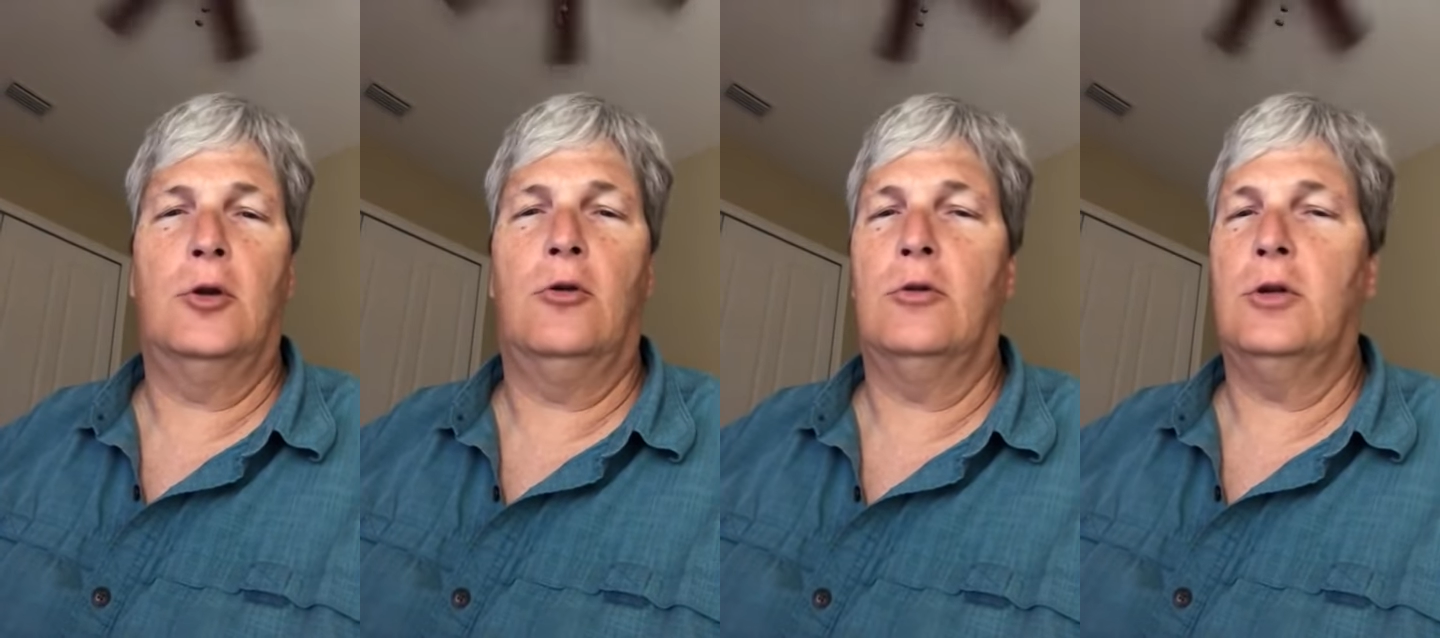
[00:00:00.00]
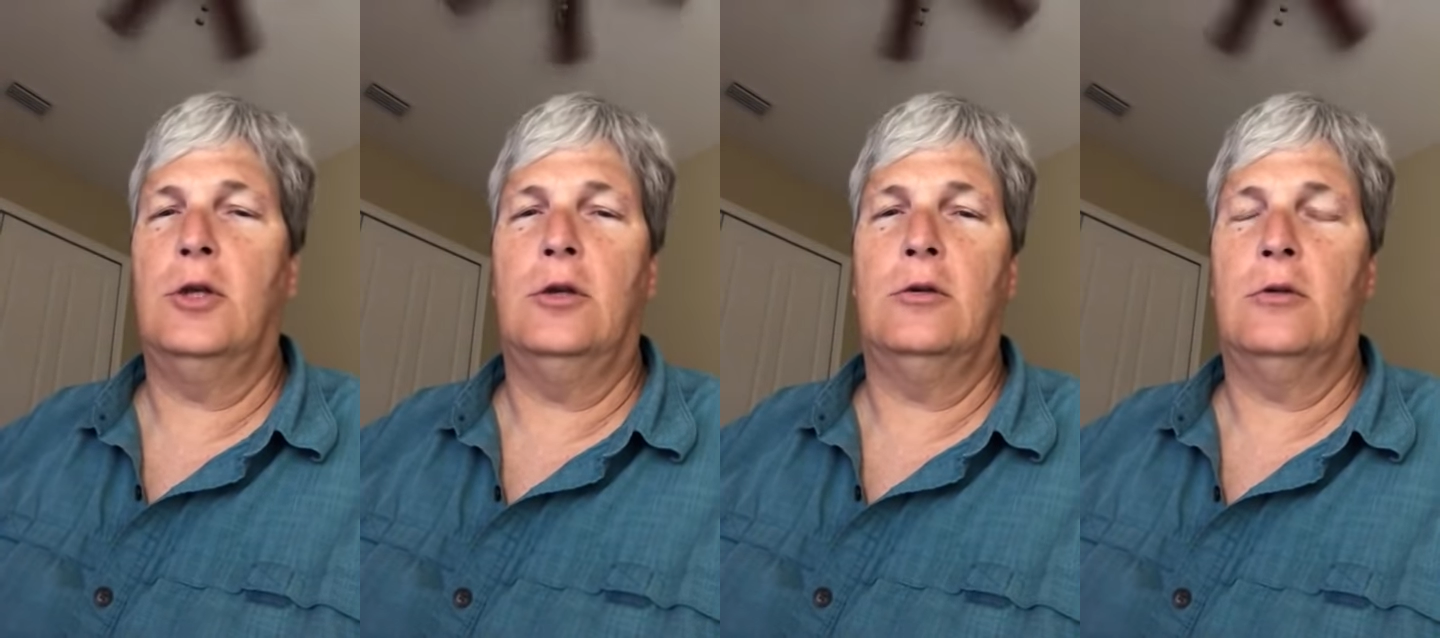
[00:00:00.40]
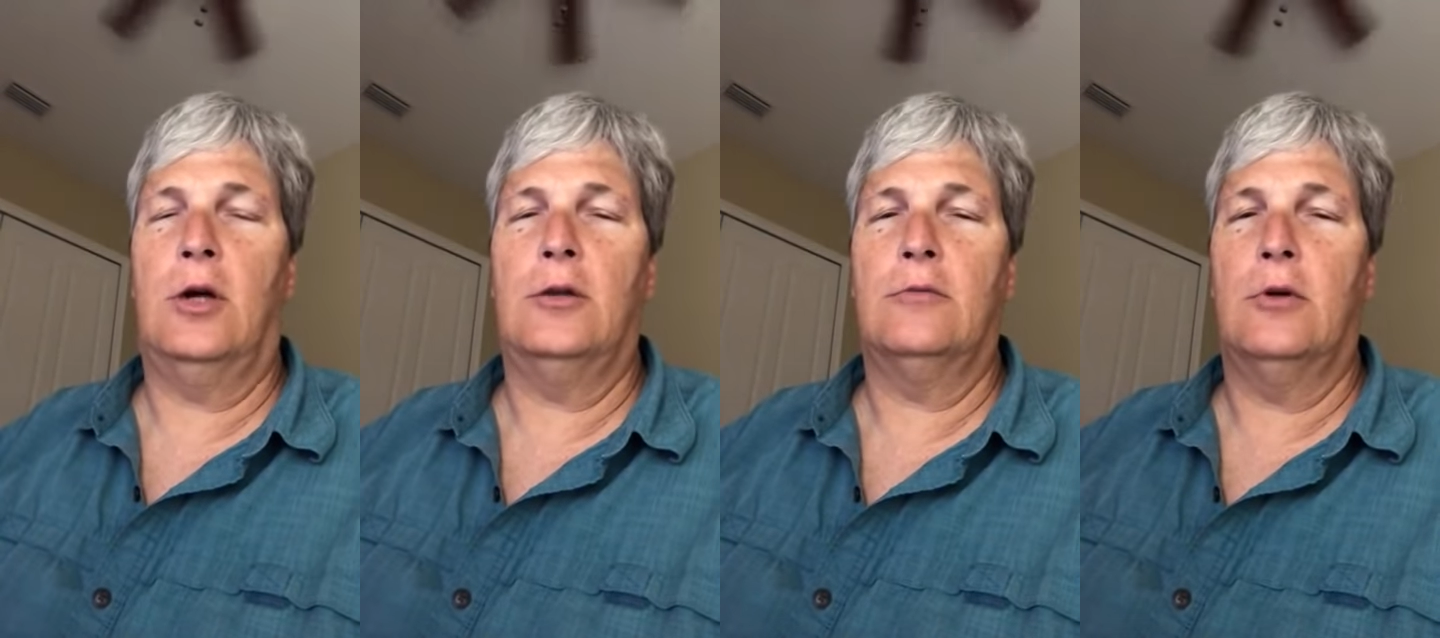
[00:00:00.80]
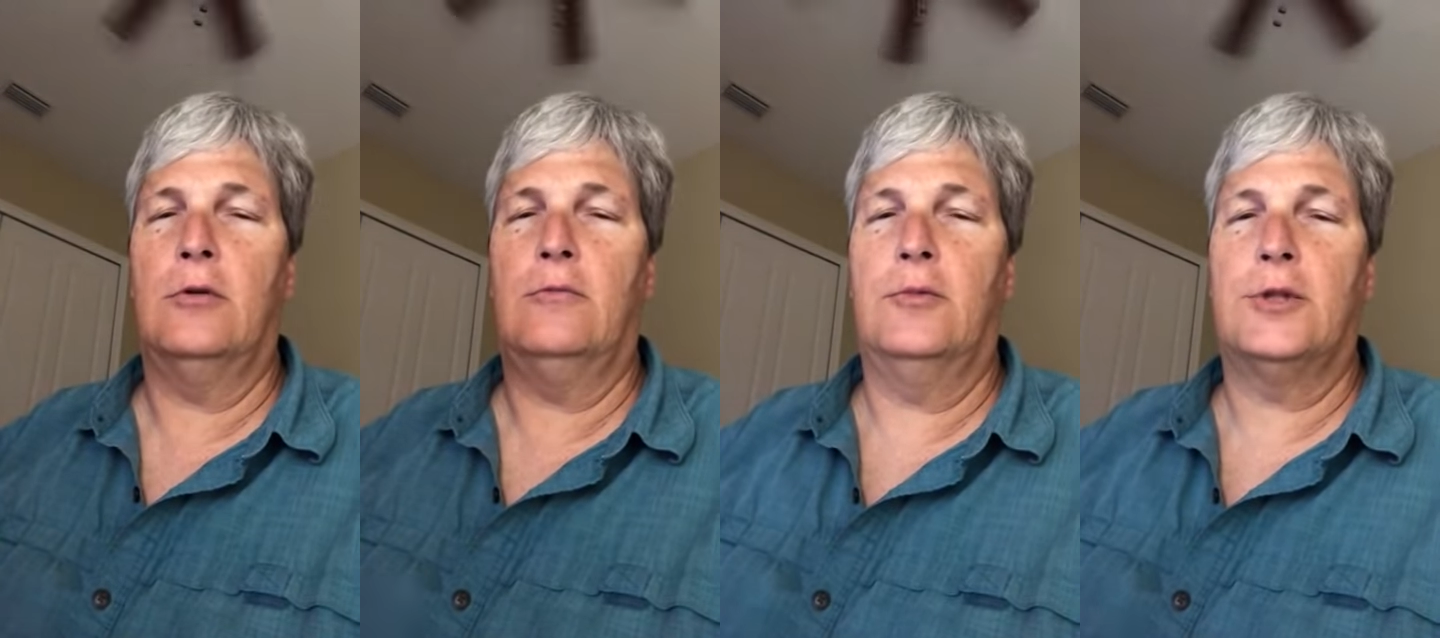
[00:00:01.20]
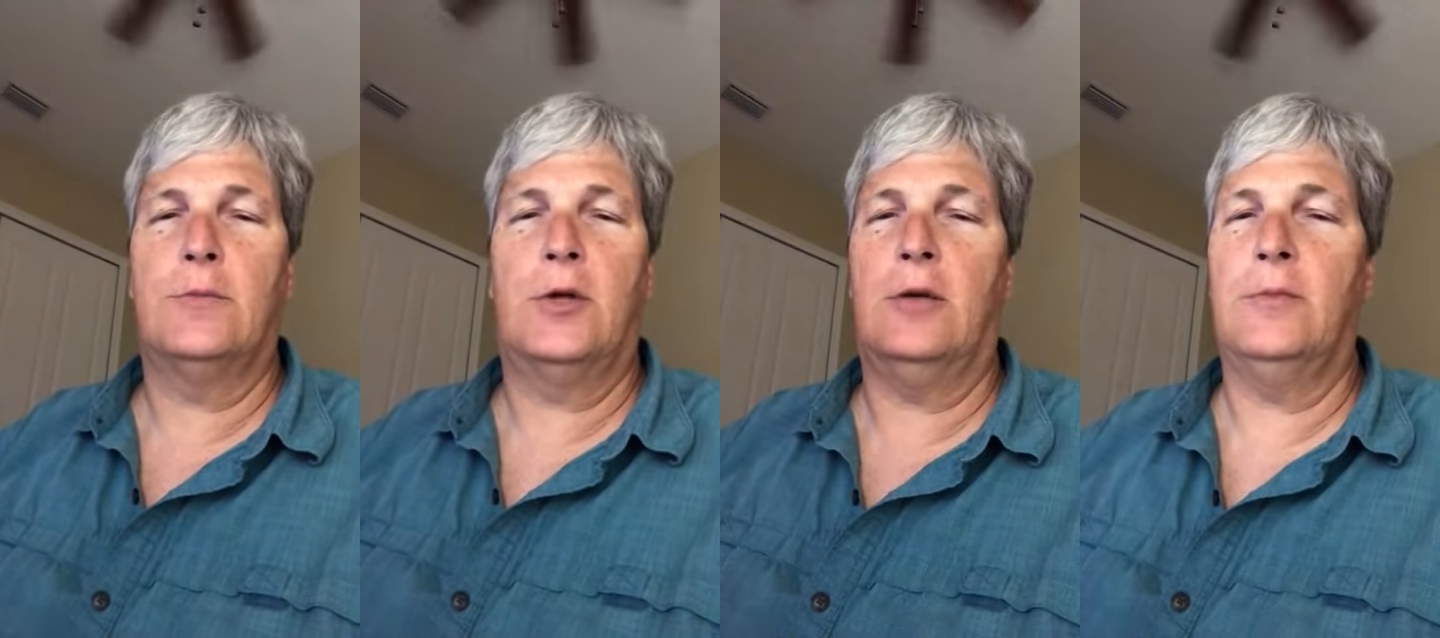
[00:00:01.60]
go to a year on the road with
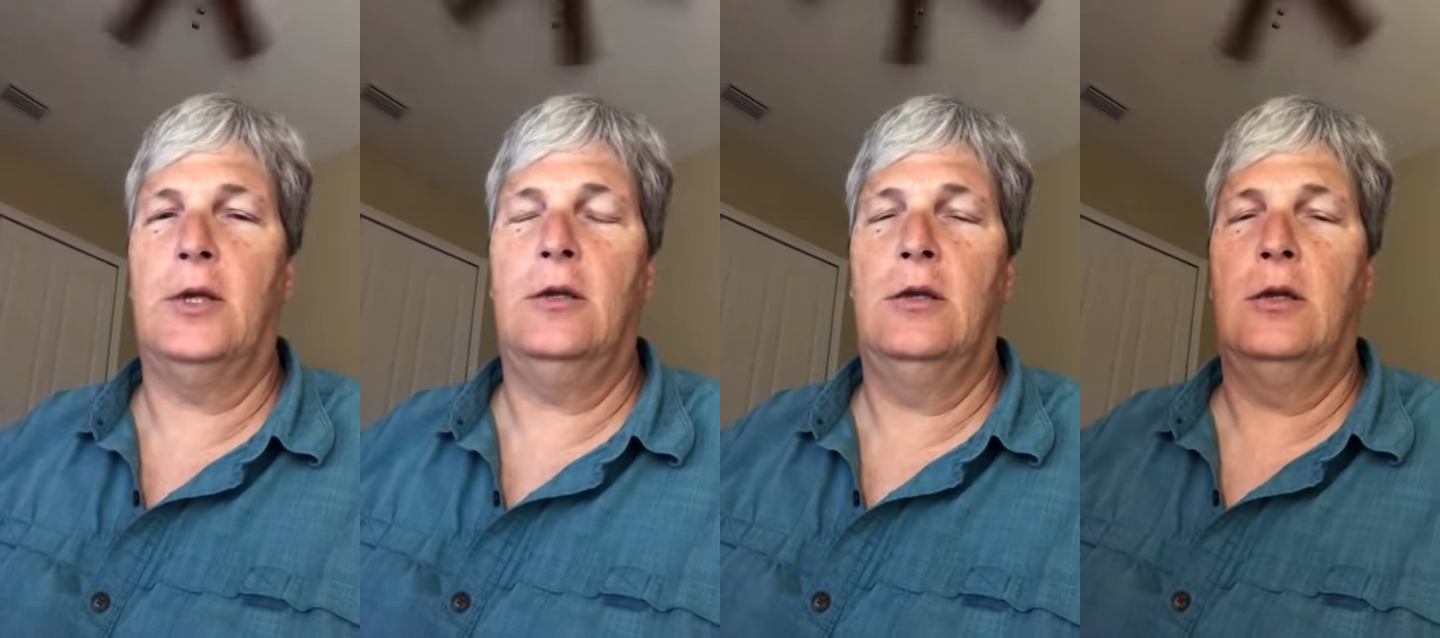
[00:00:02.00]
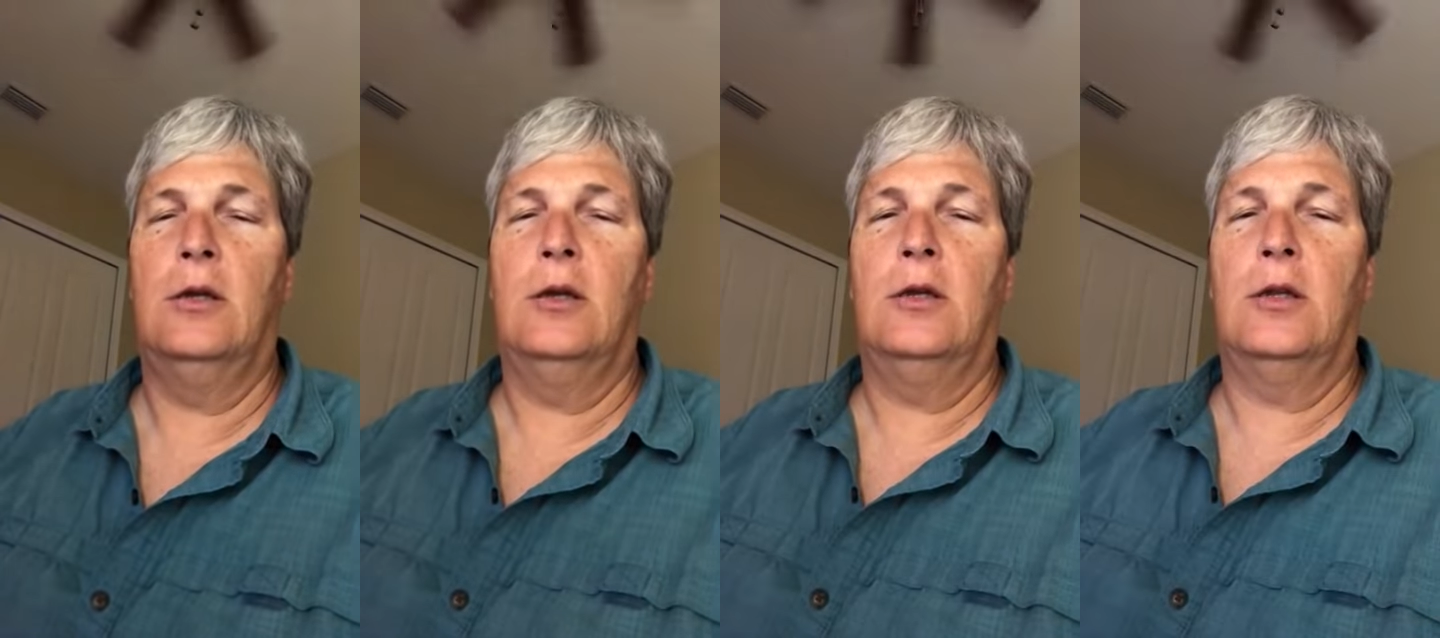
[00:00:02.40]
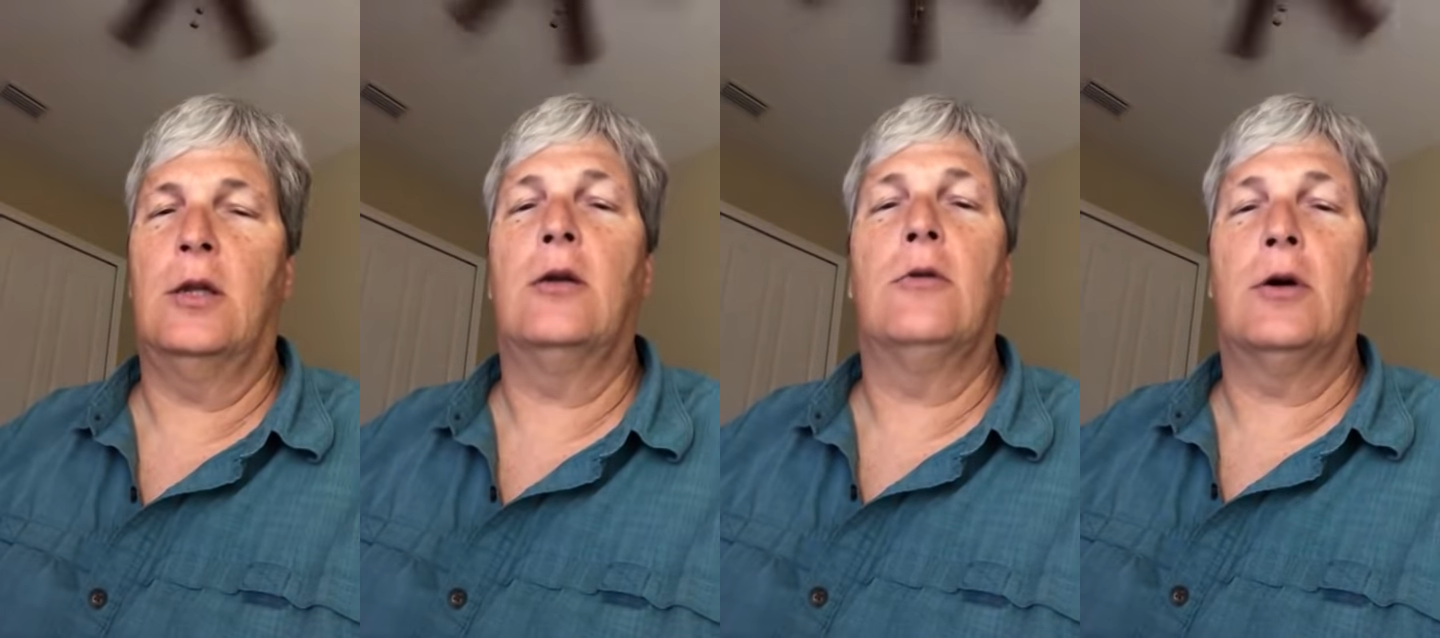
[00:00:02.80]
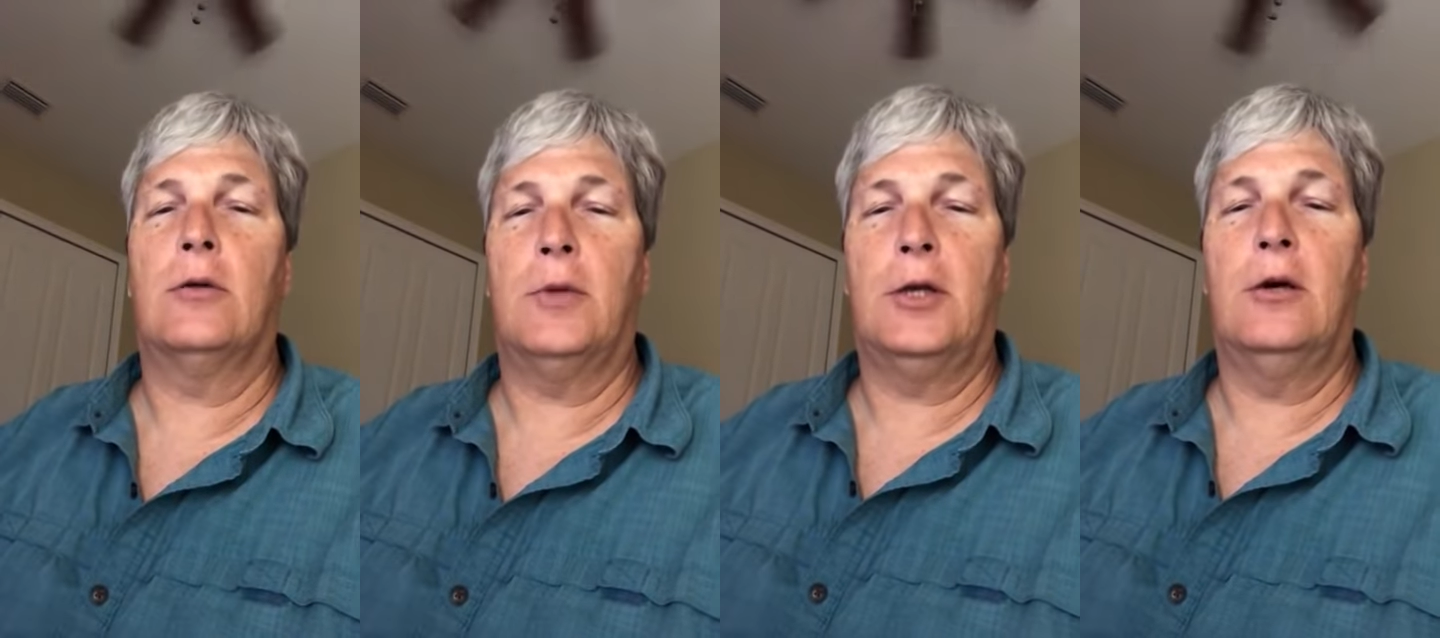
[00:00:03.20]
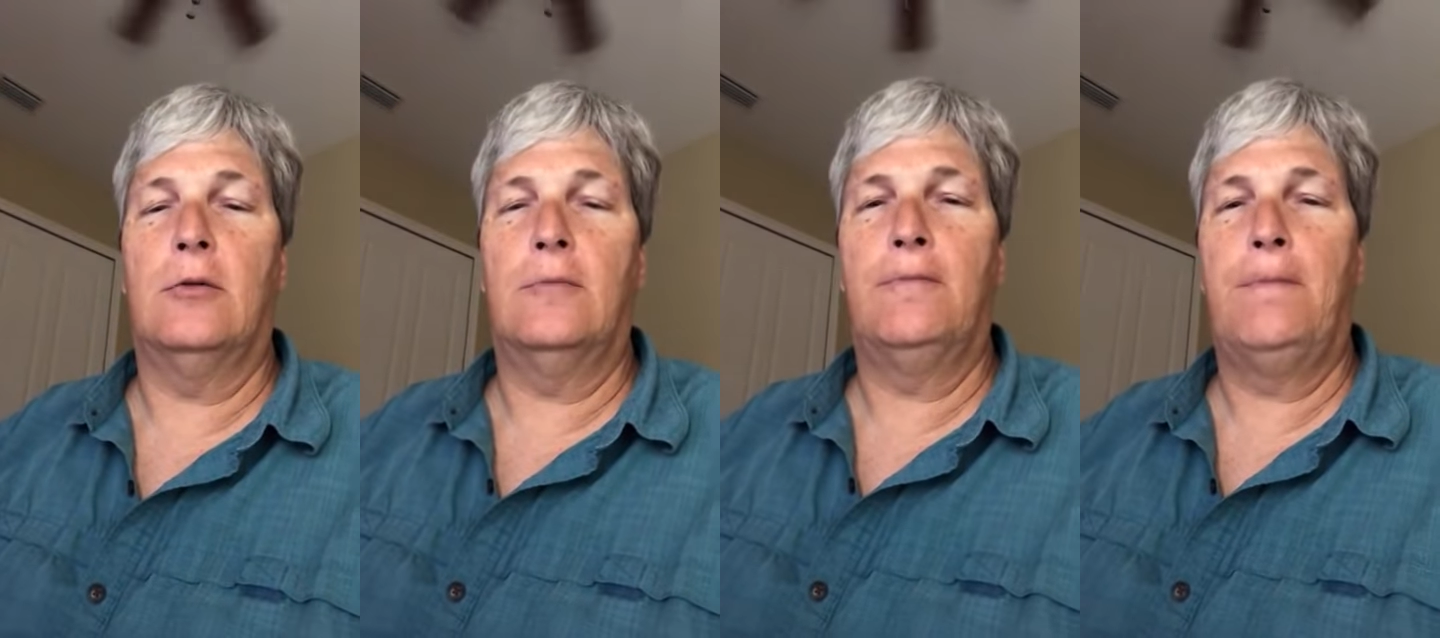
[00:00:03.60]
some company, then go out on my
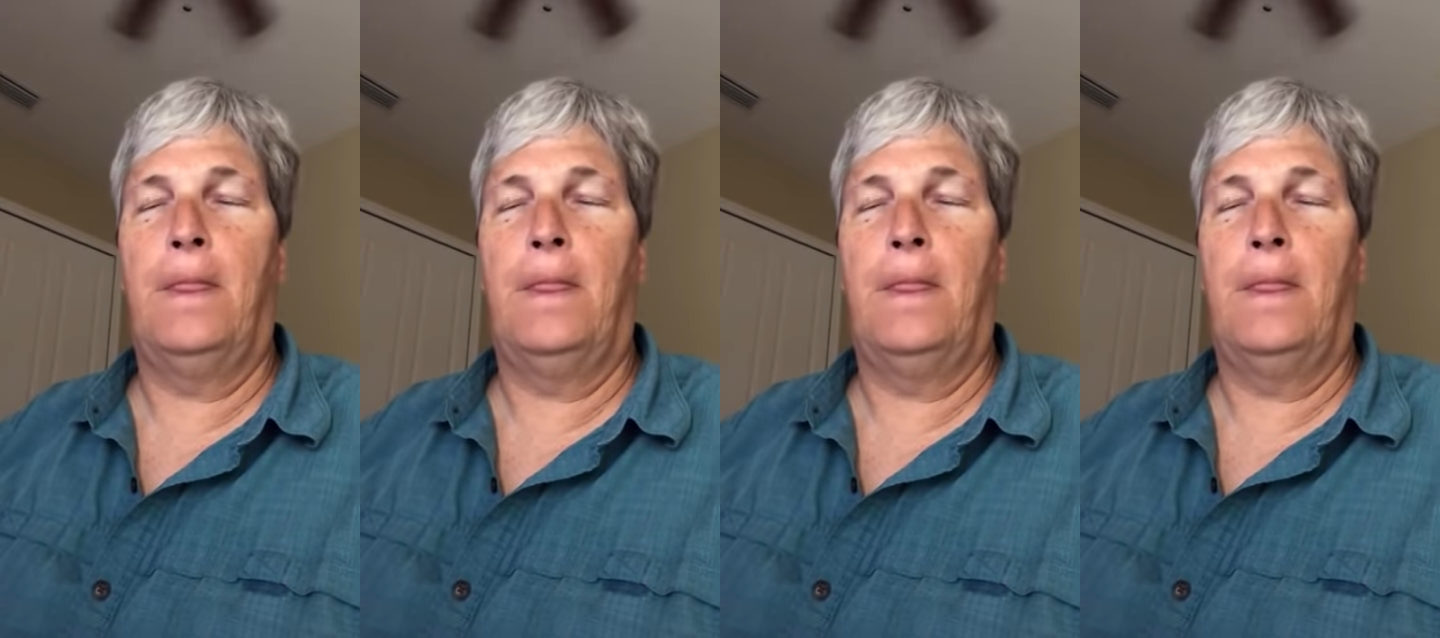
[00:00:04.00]
own